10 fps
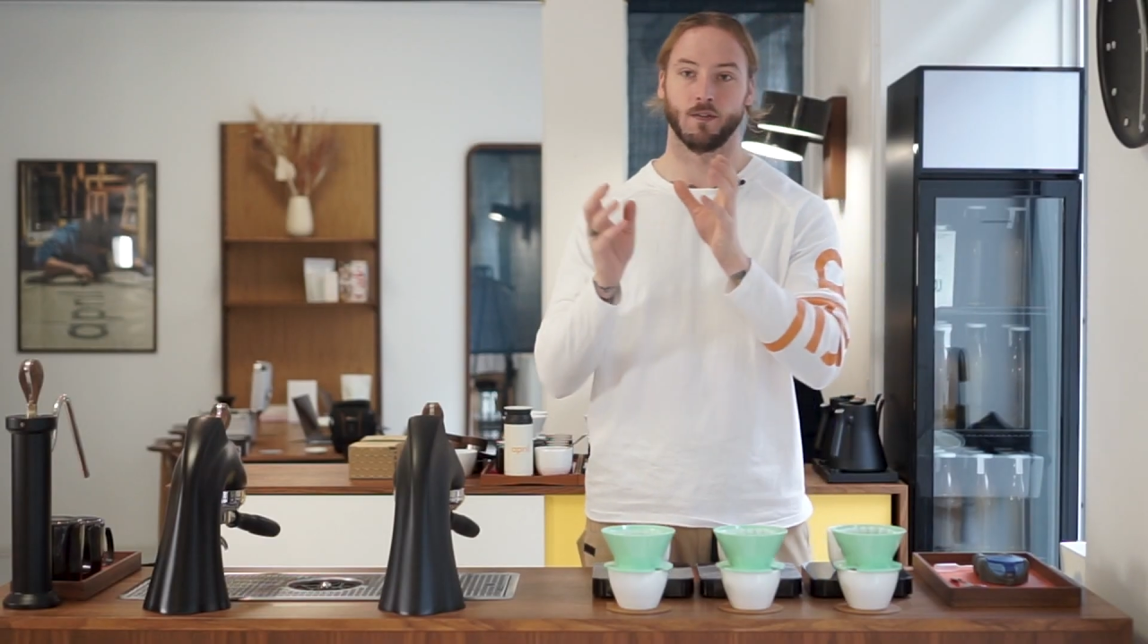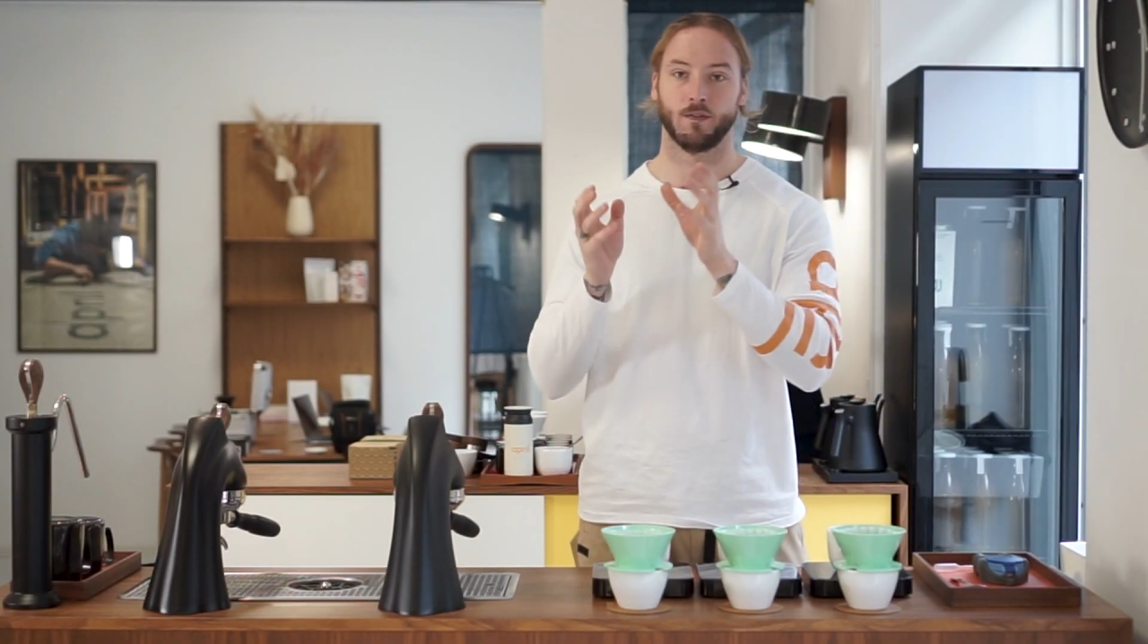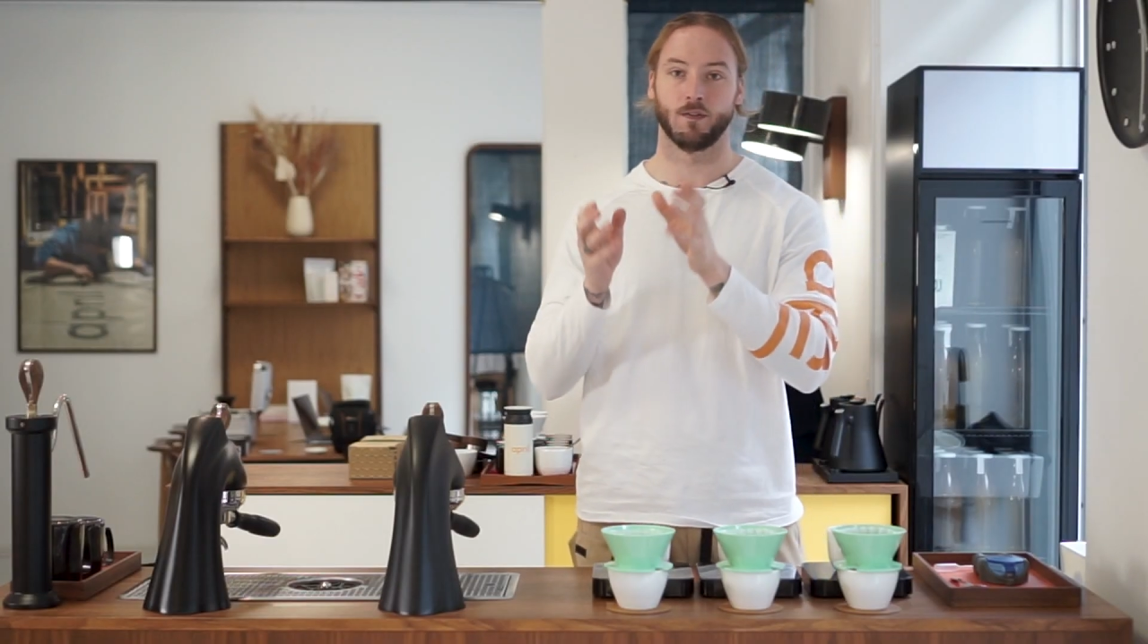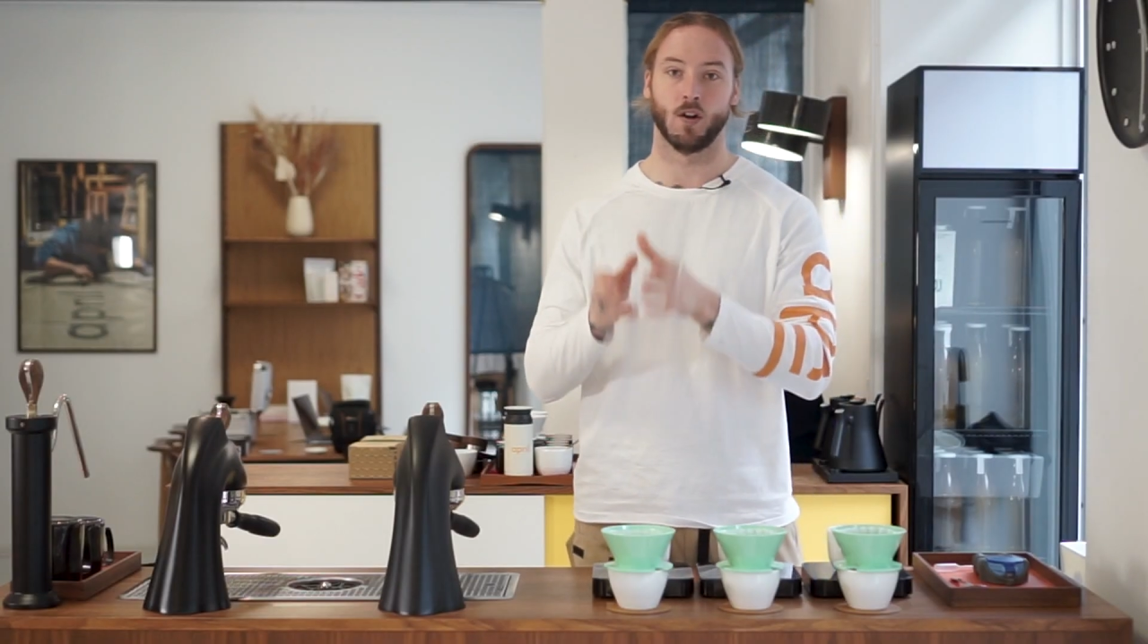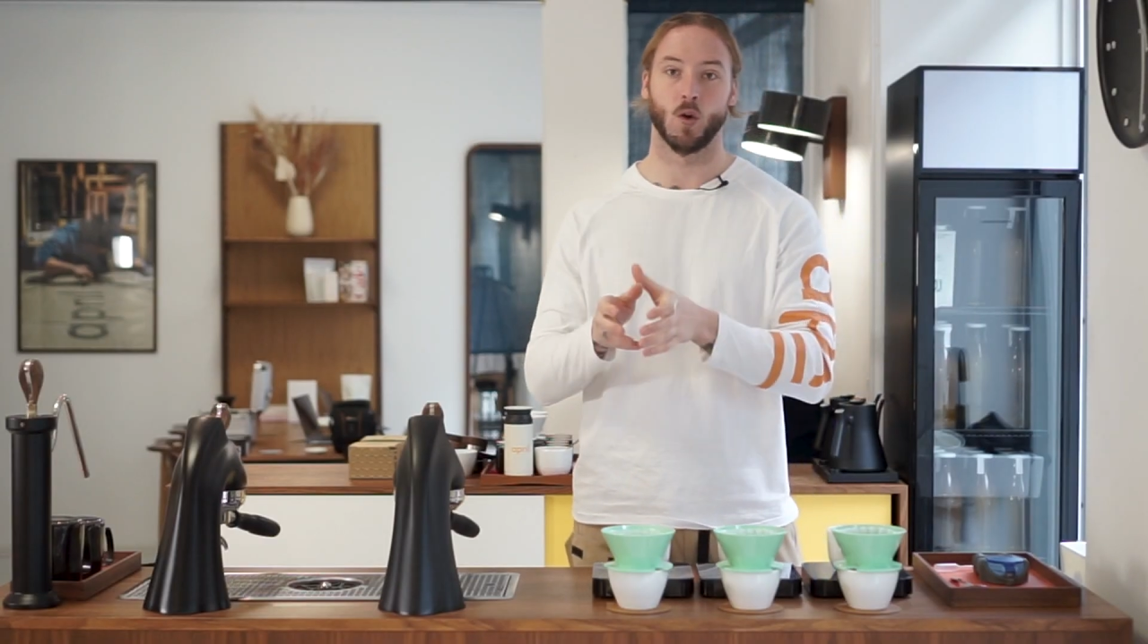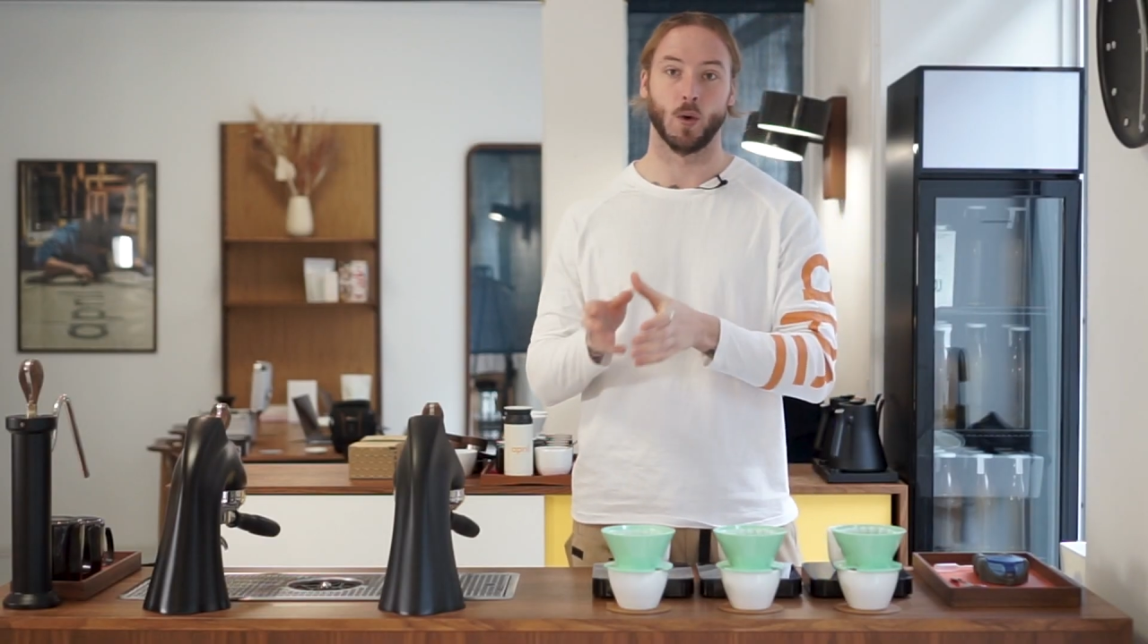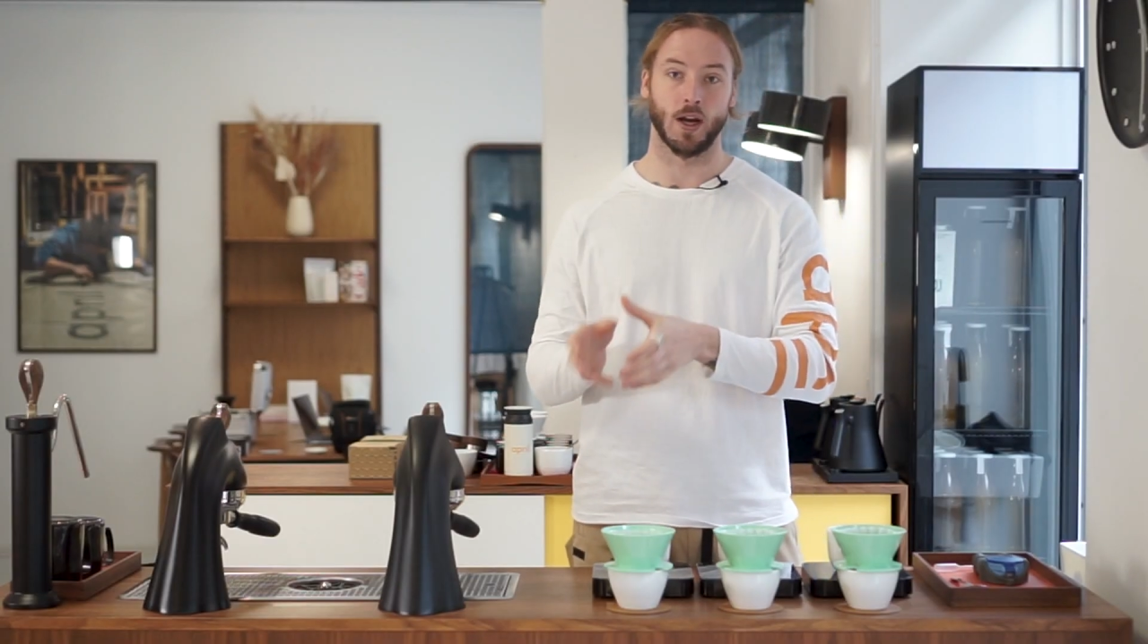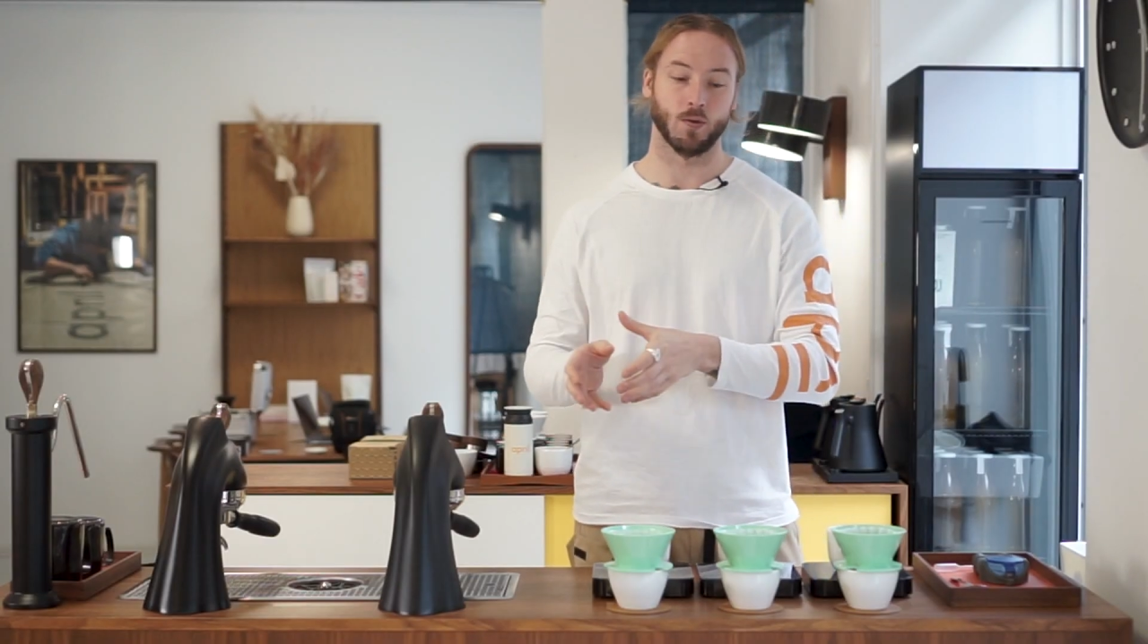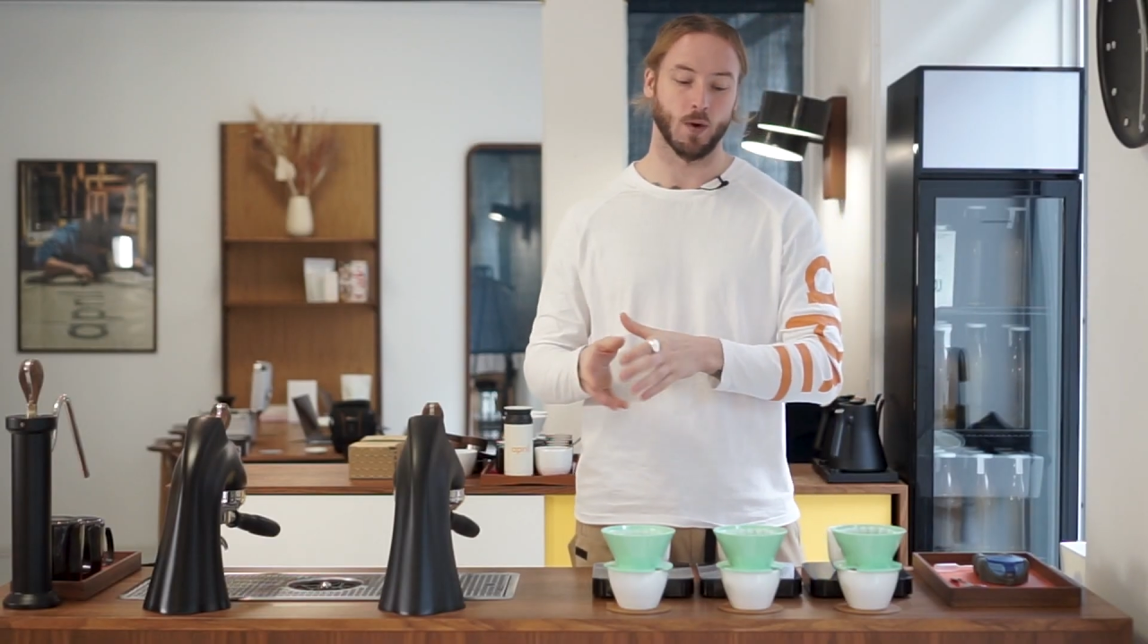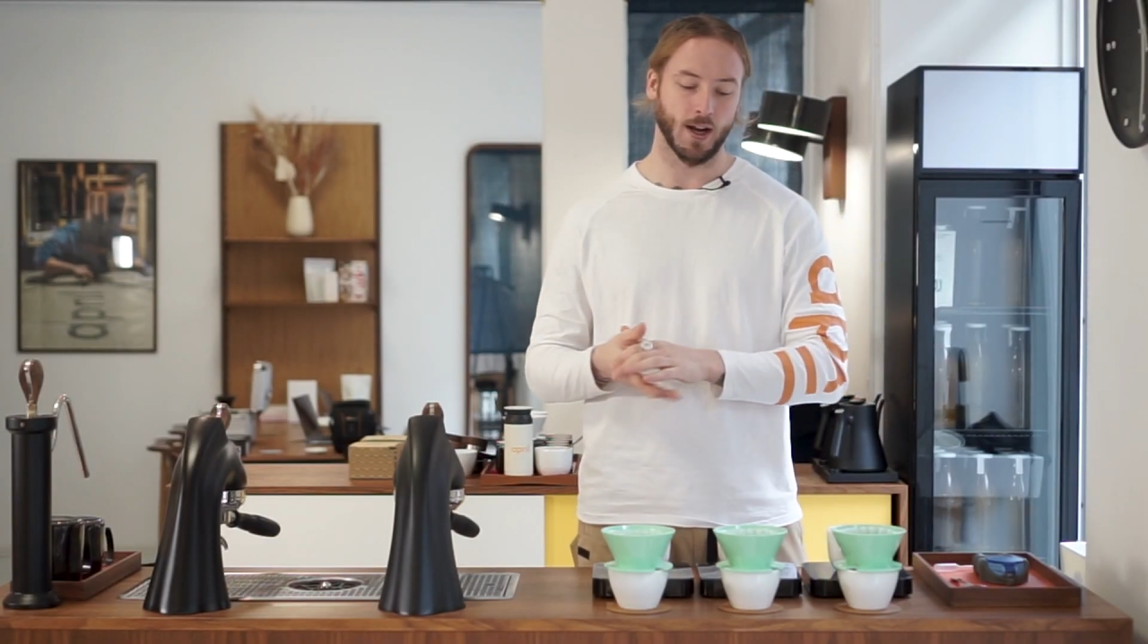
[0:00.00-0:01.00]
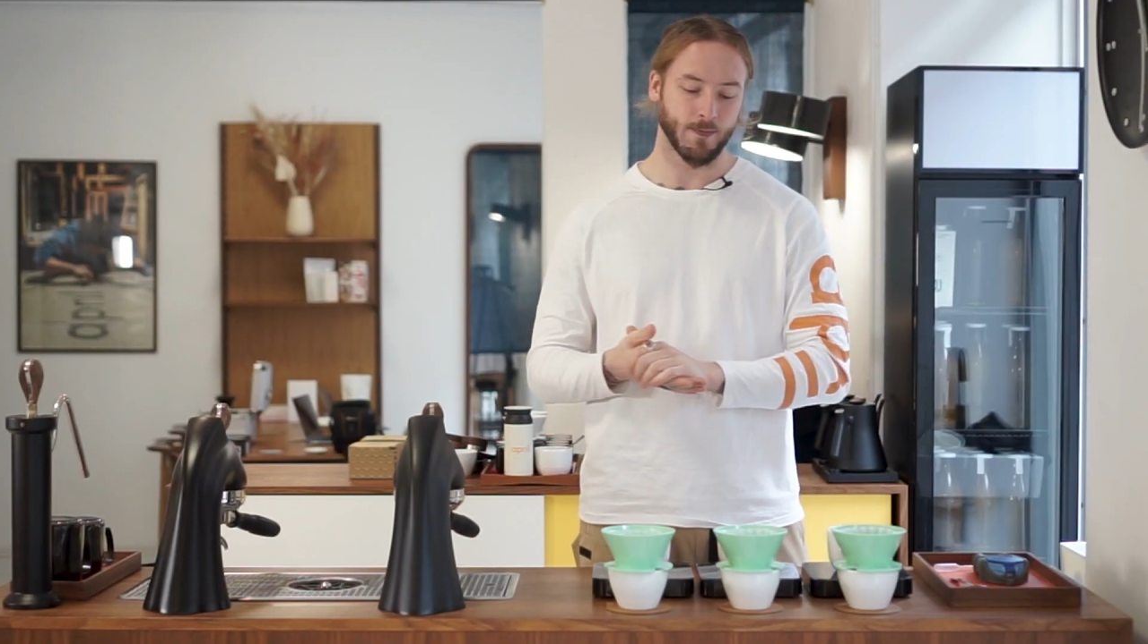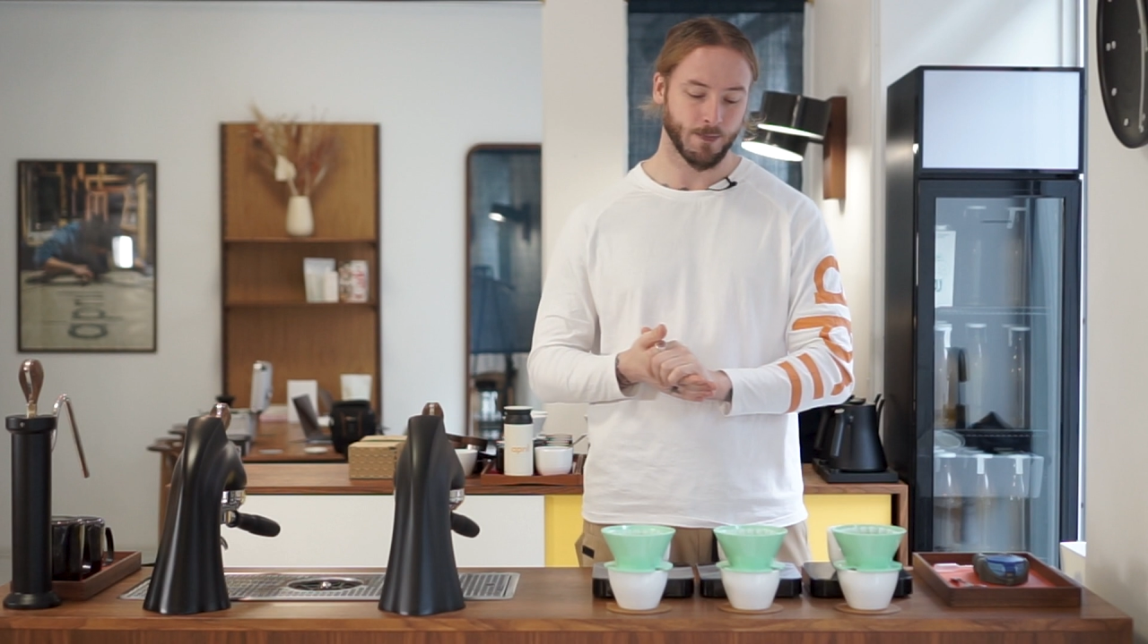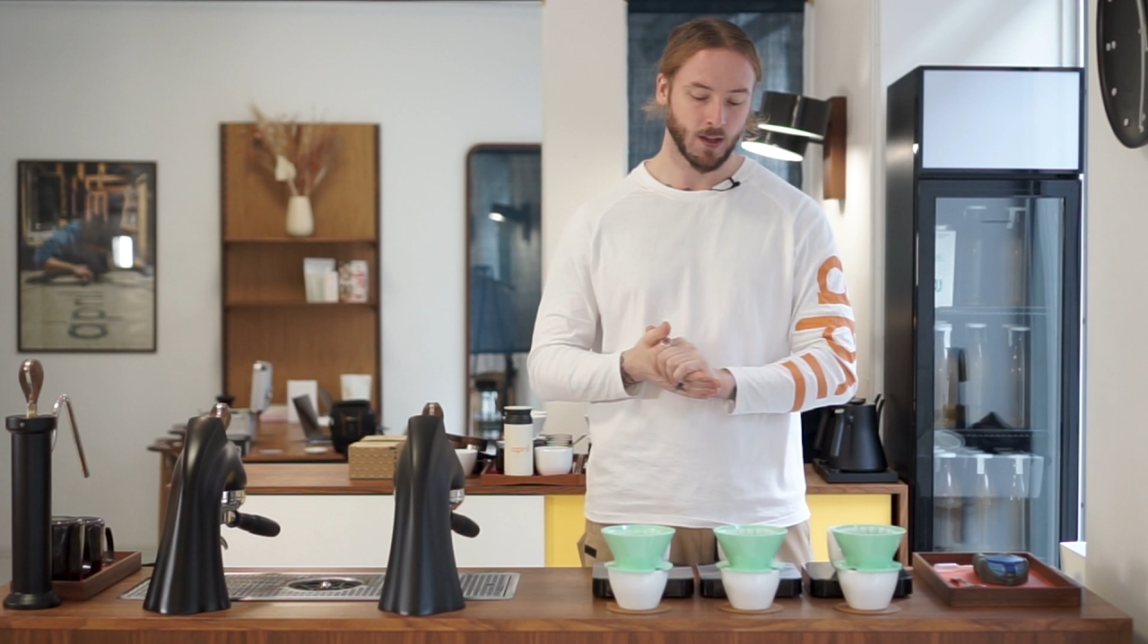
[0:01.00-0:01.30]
flow rate, right?